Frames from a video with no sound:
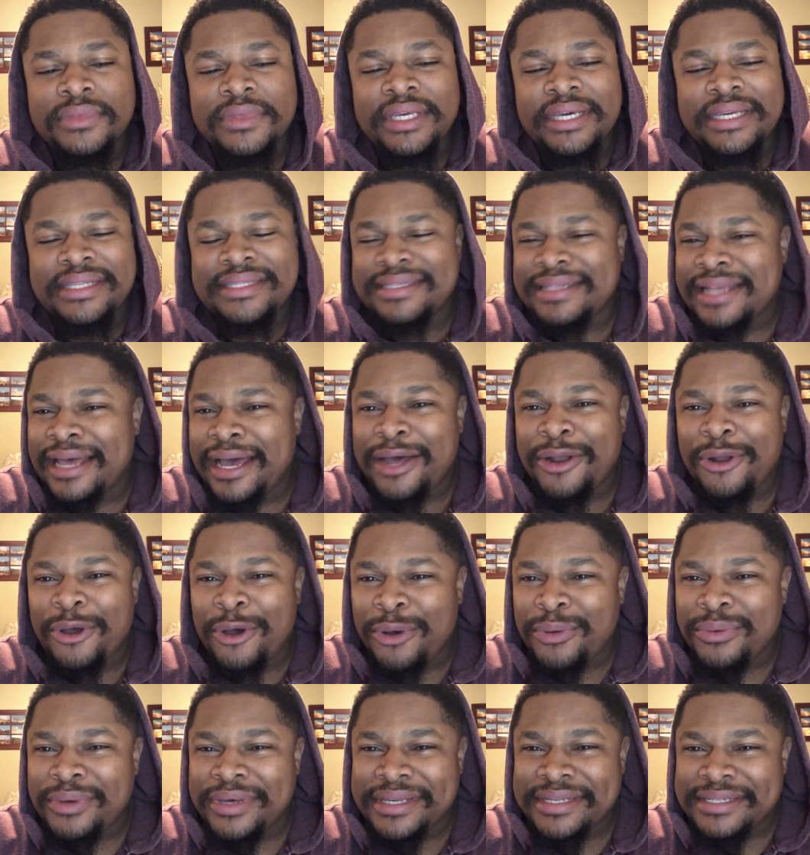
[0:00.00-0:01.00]
it's not
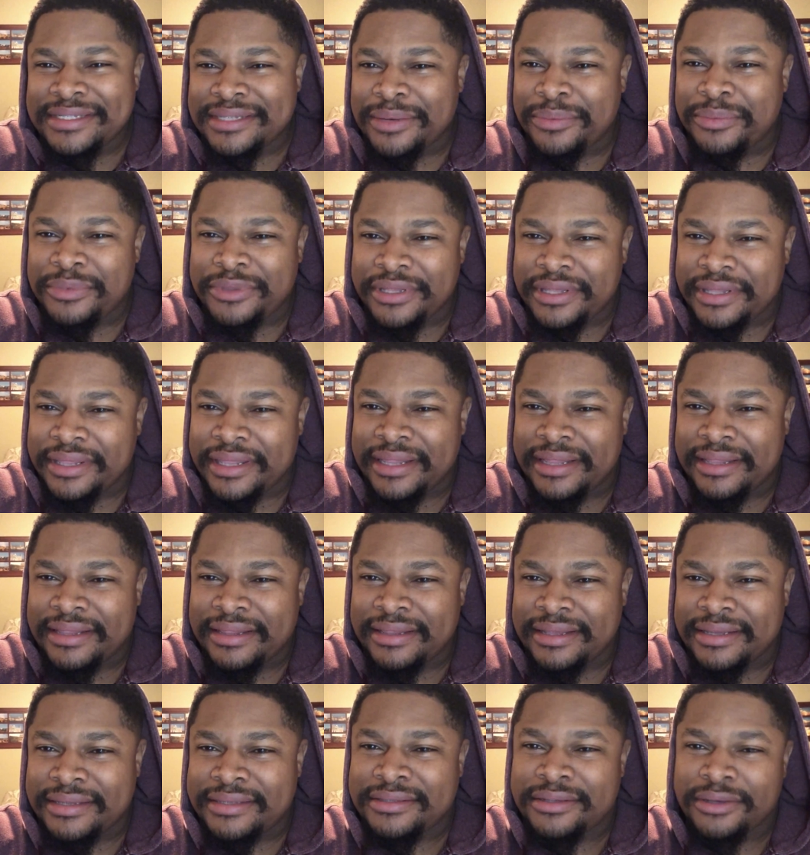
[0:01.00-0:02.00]
always something
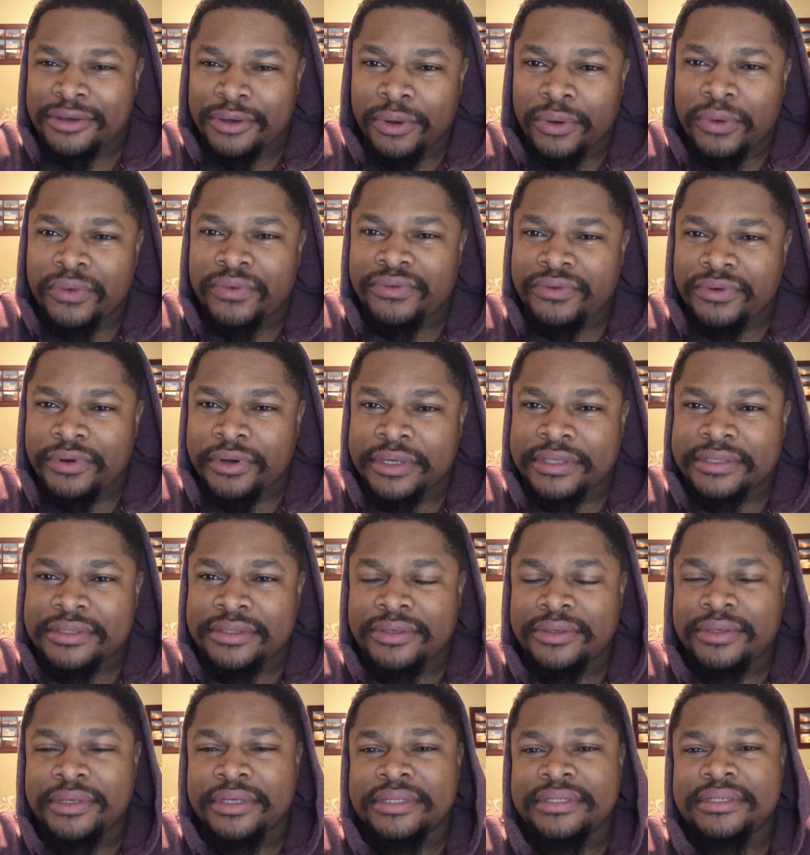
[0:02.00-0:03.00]
that's the goal for our
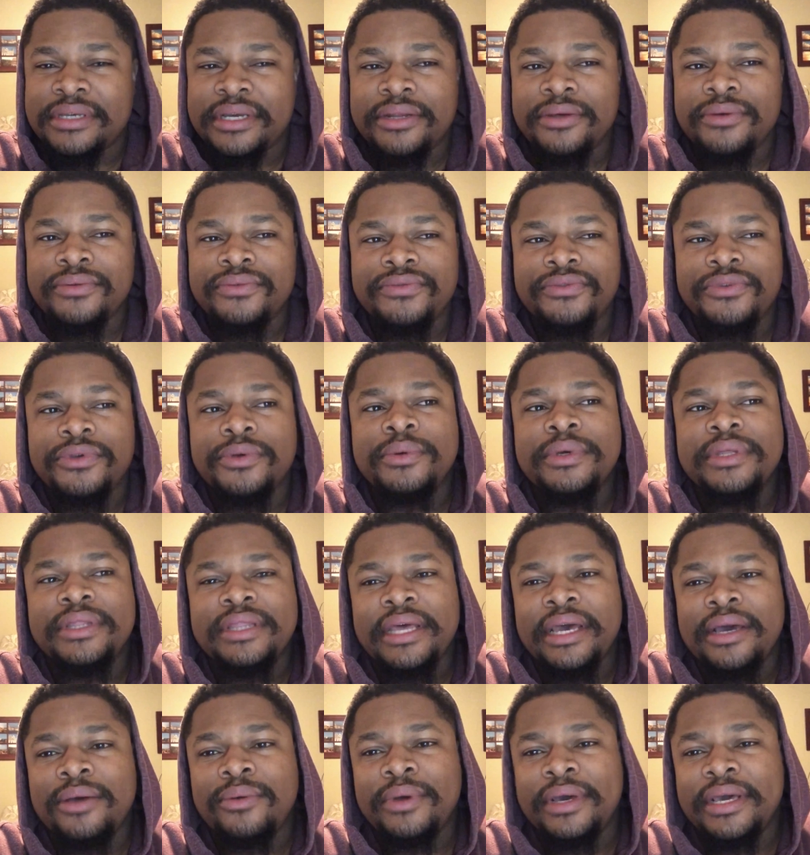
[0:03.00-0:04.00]
students. They don't view it
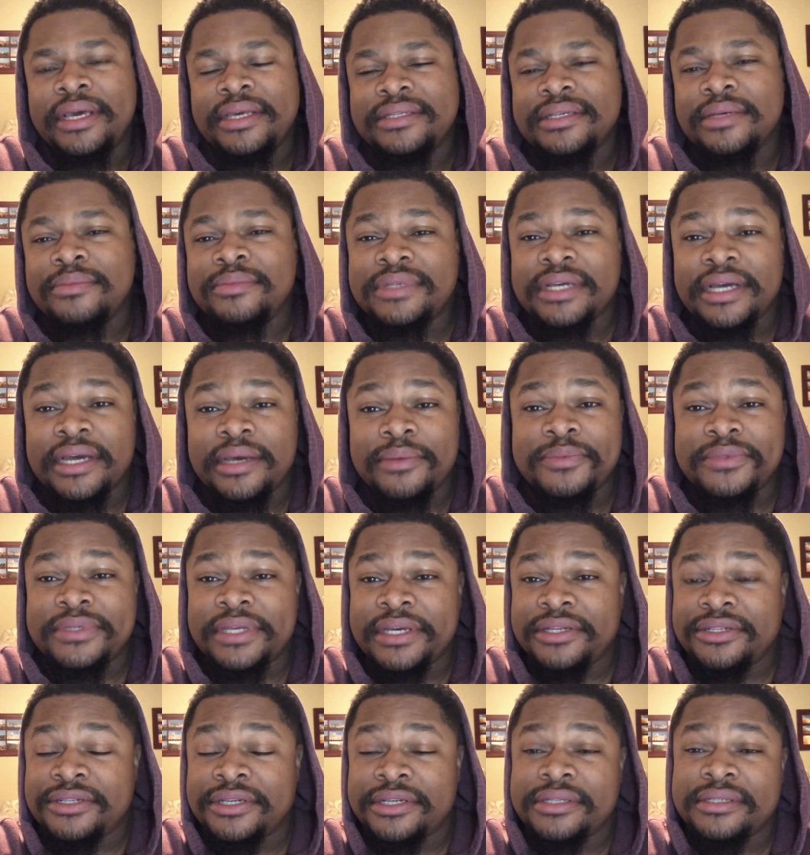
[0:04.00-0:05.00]
that way. Sometimes
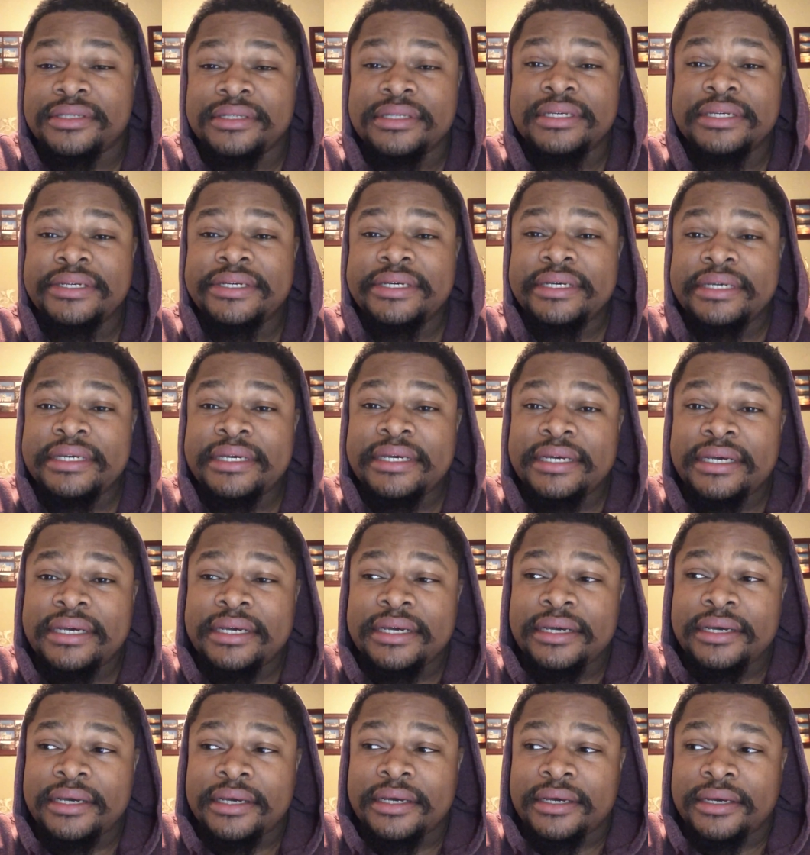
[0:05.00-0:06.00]
they just
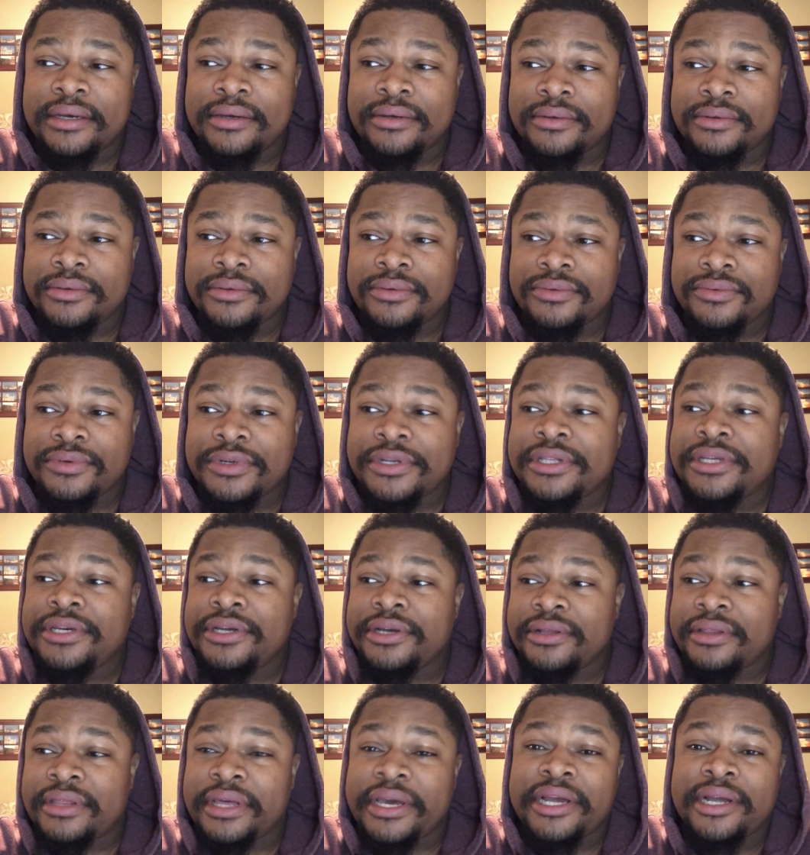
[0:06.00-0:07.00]
uh, really
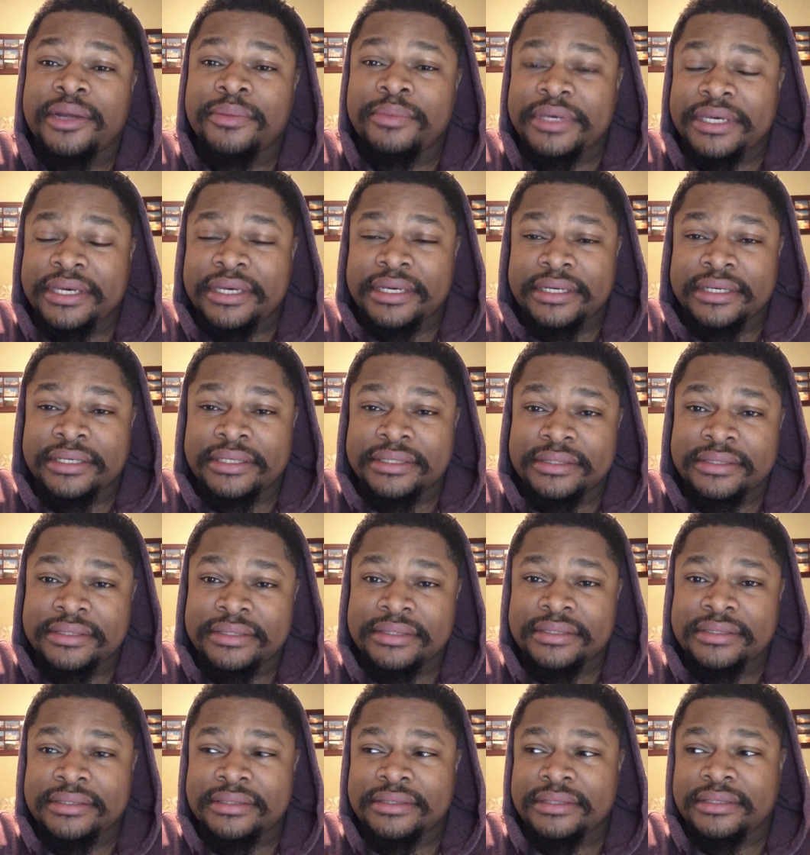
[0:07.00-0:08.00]
are there
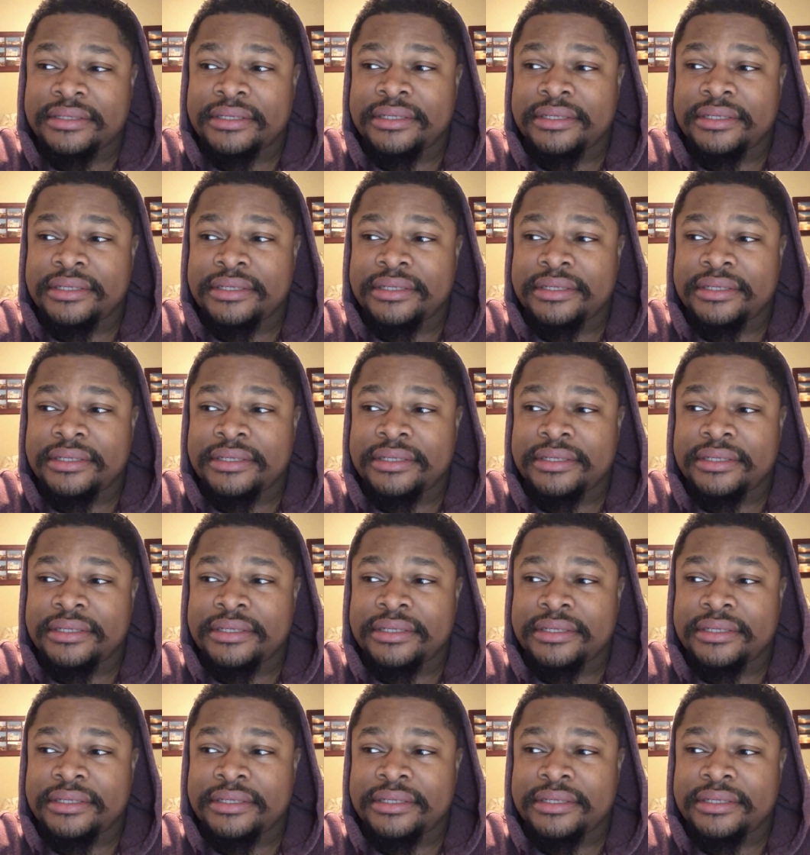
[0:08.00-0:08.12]
because